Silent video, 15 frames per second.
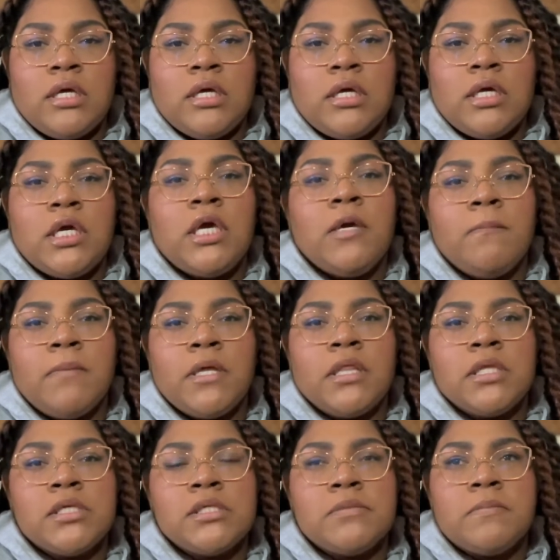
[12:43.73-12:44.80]
keeping
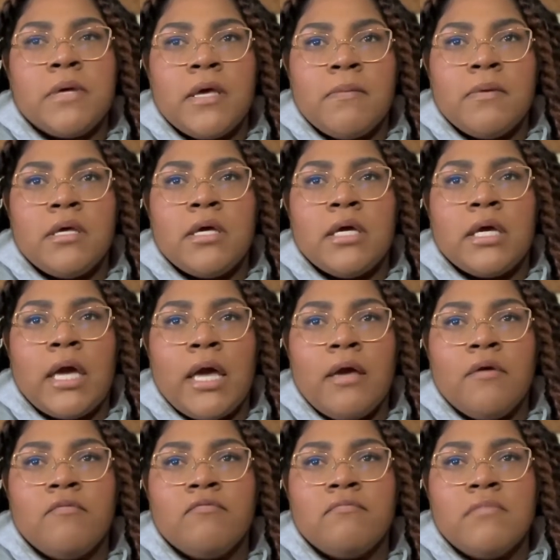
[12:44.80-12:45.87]
this baby
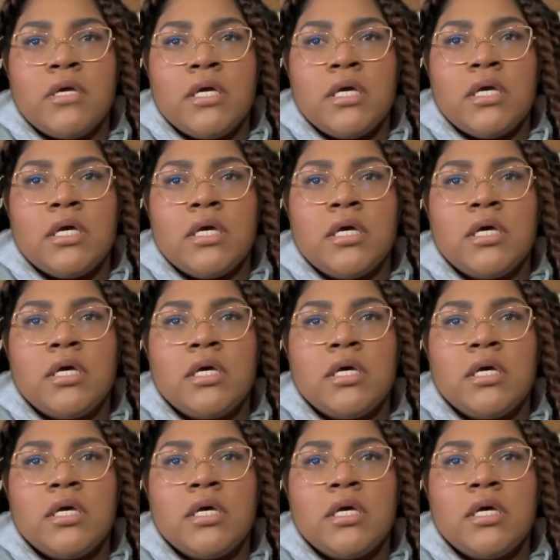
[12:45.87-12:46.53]
gave me